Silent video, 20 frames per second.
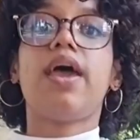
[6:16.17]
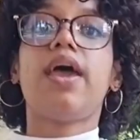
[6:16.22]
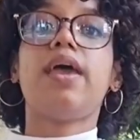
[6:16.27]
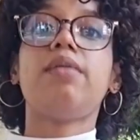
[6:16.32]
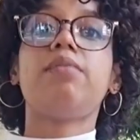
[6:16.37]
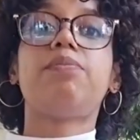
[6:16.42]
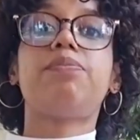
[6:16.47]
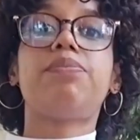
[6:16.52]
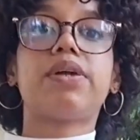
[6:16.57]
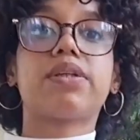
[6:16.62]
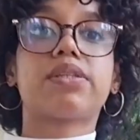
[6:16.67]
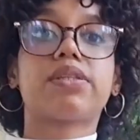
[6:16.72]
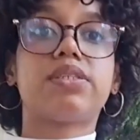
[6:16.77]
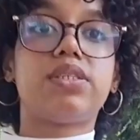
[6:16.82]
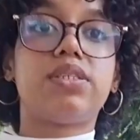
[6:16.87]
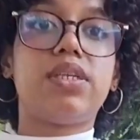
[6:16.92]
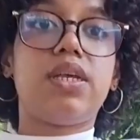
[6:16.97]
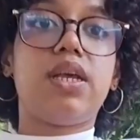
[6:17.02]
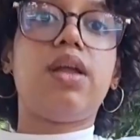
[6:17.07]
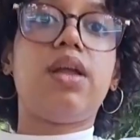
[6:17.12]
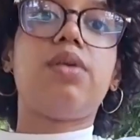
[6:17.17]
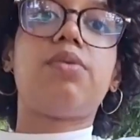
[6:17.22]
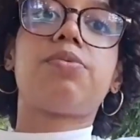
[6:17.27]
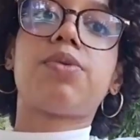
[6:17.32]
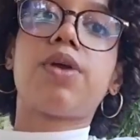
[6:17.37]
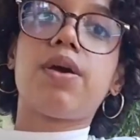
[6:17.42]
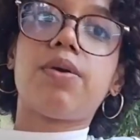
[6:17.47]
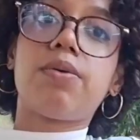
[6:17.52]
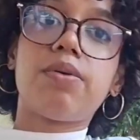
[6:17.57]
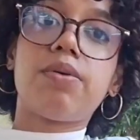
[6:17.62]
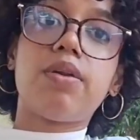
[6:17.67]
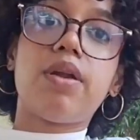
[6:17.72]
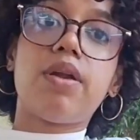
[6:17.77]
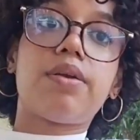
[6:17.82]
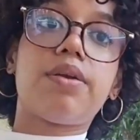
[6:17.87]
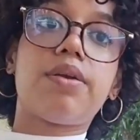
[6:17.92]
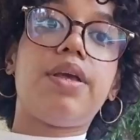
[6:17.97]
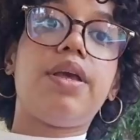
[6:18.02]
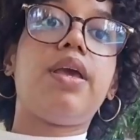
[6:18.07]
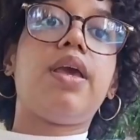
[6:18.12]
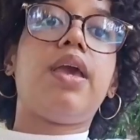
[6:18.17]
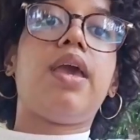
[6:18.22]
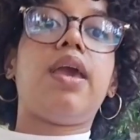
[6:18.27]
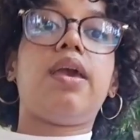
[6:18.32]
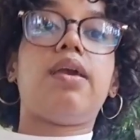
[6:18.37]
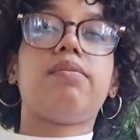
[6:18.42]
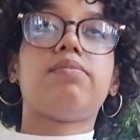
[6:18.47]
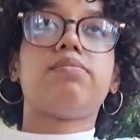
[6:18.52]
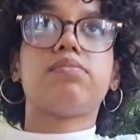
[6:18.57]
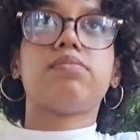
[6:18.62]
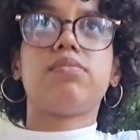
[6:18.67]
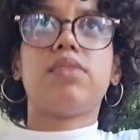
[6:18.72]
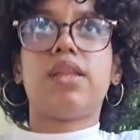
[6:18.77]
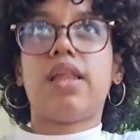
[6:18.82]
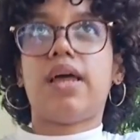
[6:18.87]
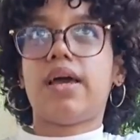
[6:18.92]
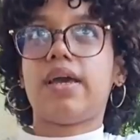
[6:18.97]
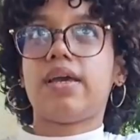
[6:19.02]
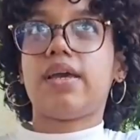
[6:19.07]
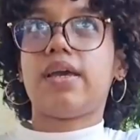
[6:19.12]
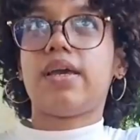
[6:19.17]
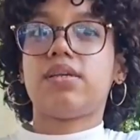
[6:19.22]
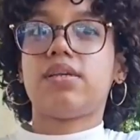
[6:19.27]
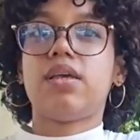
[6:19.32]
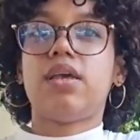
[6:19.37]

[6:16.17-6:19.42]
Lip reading: and practicing regularly and like